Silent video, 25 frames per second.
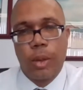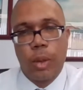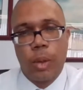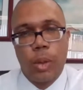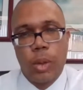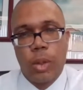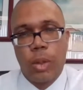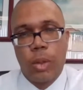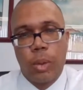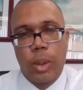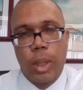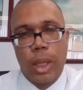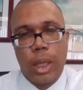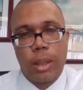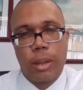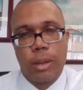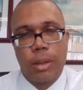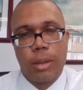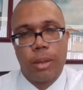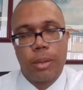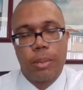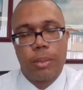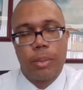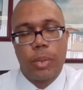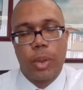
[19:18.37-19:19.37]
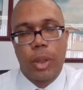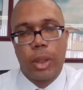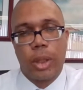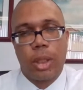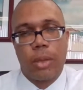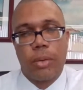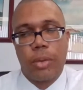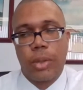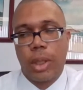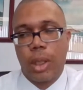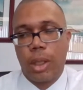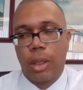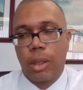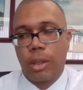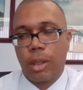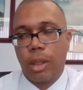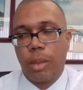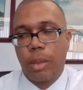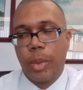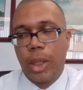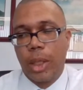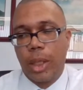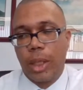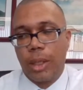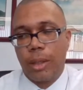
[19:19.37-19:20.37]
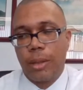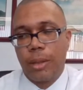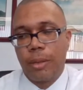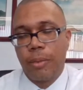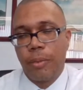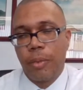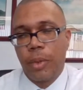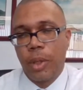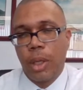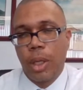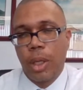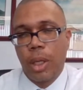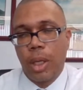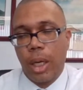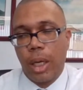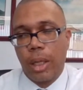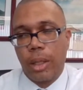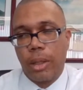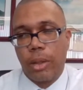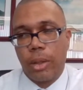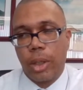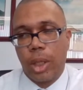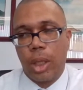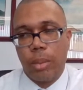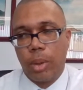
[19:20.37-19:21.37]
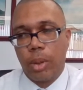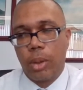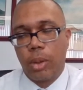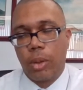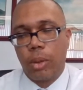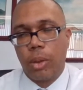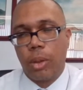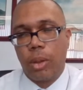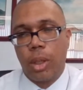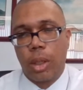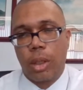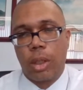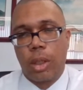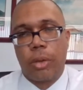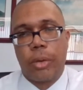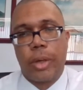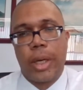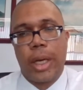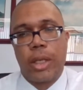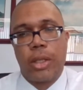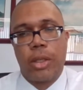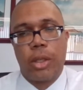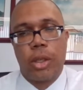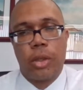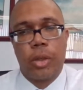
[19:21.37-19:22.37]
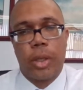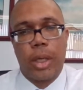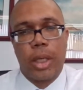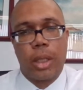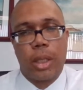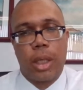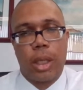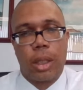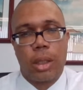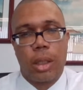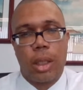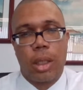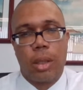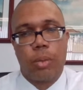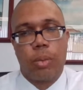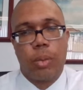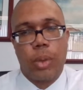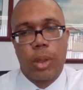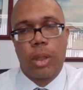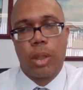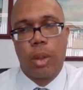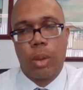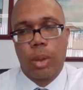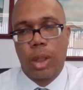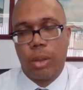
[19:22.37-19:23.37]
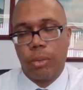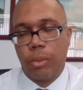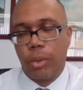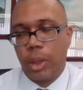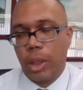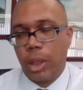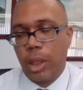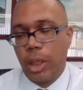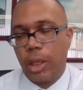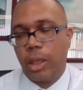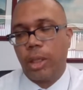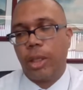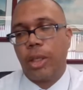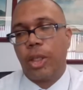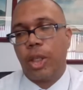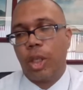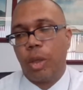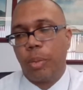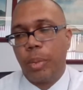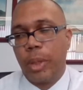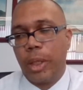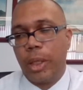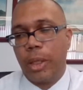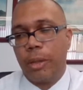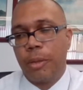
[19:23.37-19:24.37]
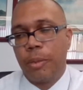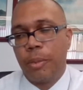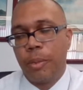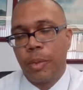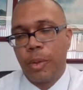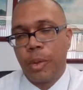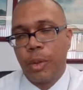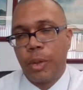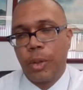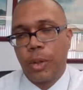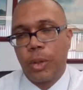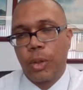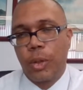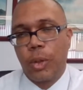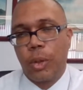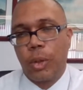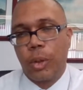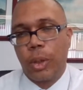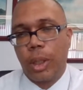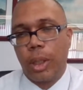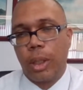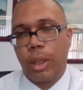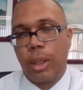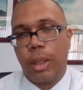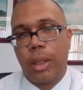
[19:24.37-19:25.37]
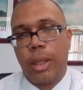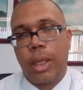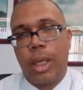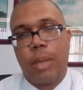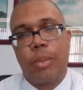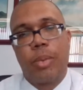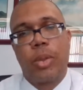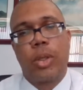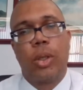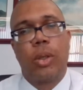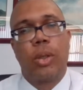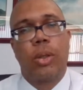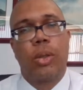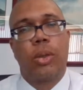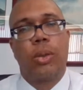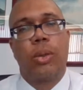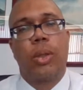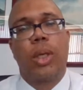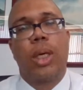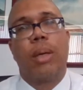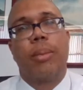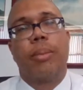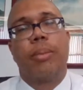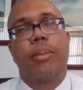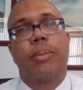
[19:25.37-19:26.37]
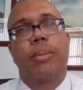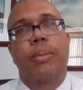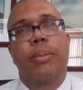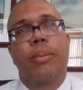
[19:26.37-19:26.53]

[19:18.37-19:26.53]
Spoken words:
close to that point of sale terminal, and you're able to authorize your transaction without even keying in your PIN. So it helps you to